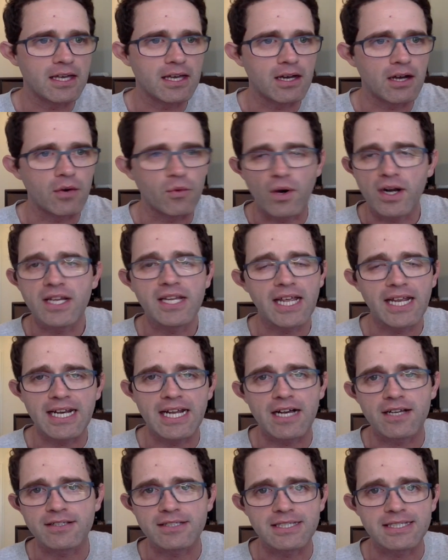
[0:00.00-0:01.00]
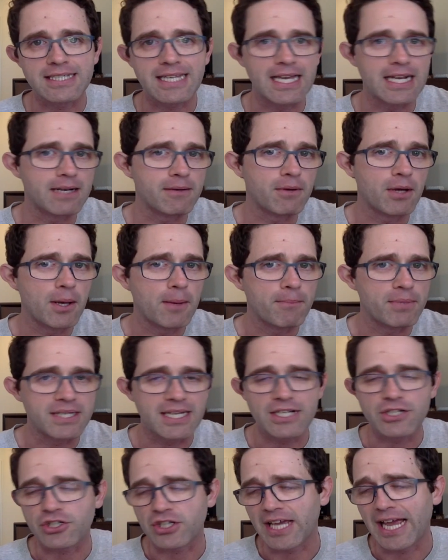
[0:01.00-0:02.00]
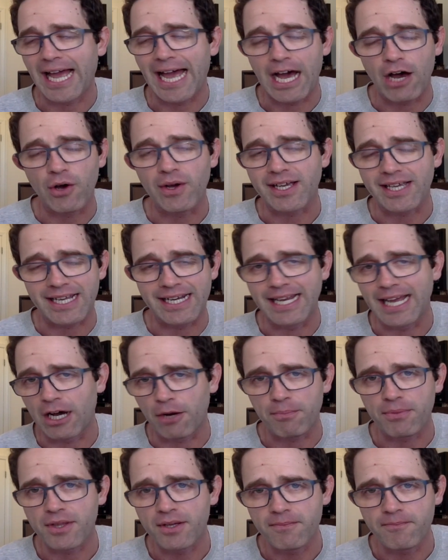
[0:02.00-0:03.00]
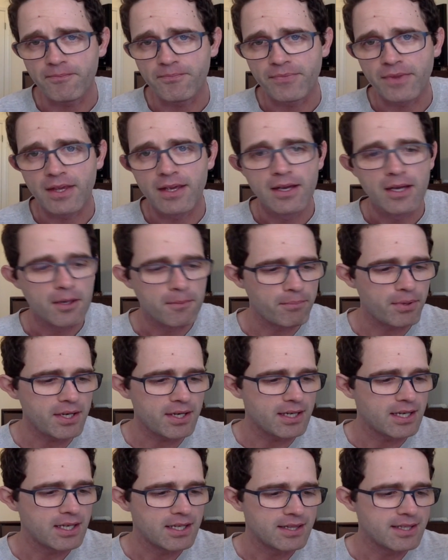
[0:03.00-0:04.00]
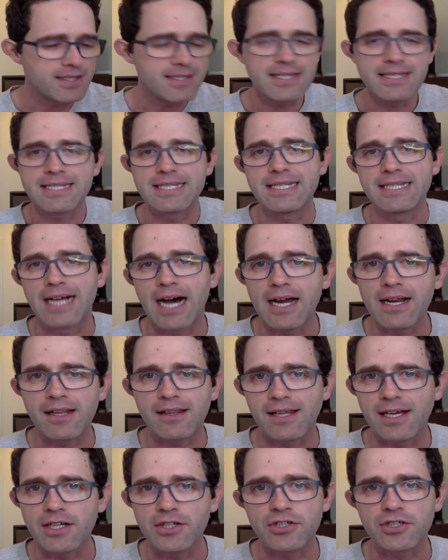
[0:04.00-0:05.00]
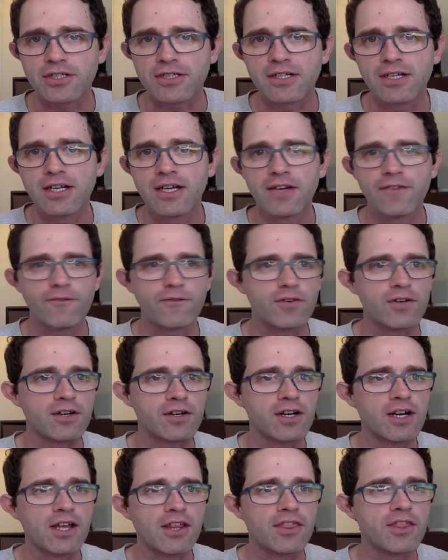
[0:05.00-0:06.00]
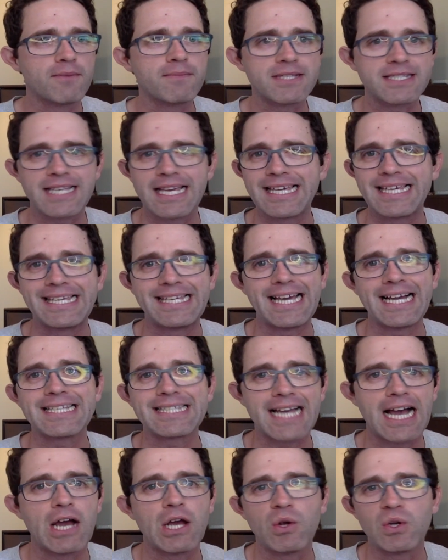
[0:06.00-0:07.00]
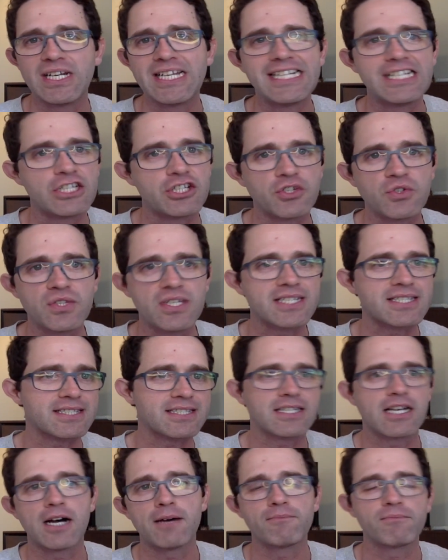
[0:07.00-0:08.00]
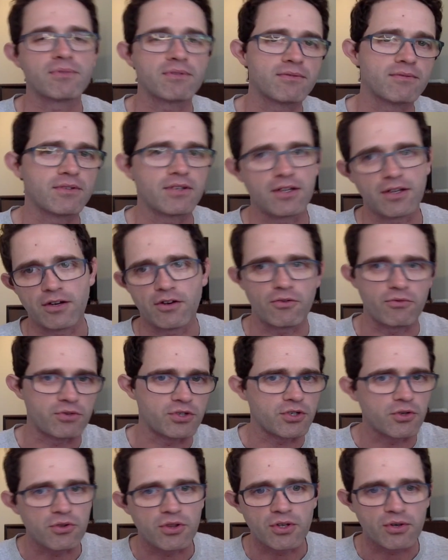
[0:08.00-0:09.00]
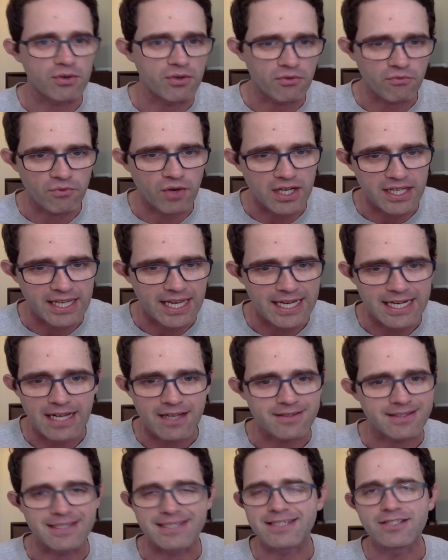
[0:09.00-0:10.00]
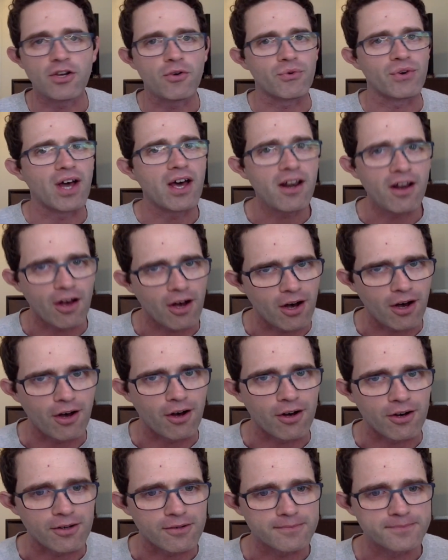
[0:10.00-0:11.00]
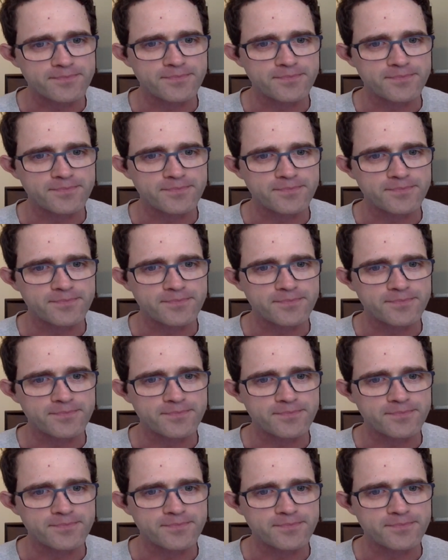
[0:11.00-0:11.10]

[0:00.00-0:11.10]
running gait analysis can potentially, how it can help them. But this is not a lecture for them to say, yes, I need to do this, come, do the running gait analysis. No, not at all.